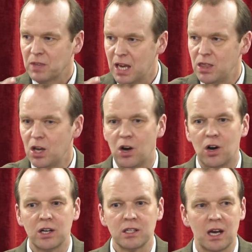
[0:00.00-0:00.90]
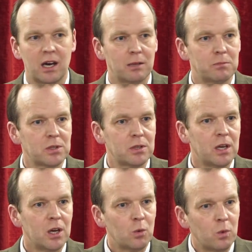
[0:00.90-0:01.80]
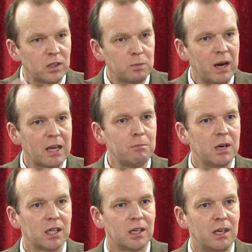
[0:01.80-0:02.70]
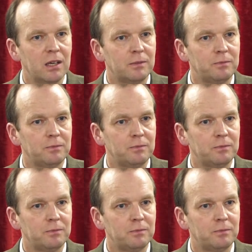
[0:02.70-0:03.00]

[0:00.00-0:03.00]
in the hard times, with my money,